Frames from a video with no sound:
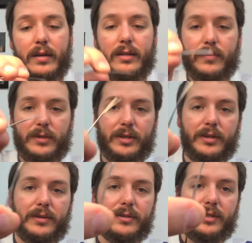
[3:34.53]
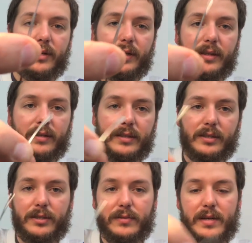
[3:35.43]
So what you're going to do is you're going to get
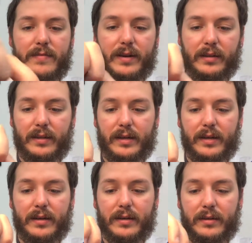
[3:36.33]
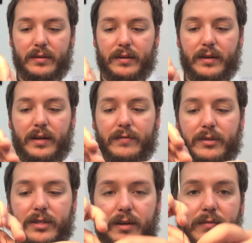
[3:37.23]
these 2 even at the end. You're going to give
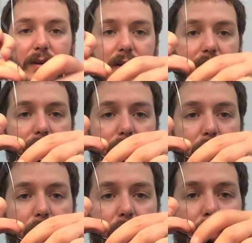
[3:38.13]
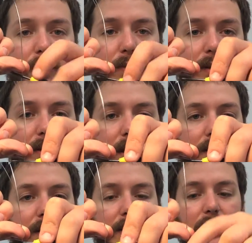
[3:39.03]
yourself enough room to work with
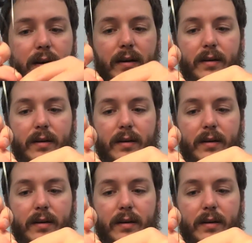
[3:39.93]
down here,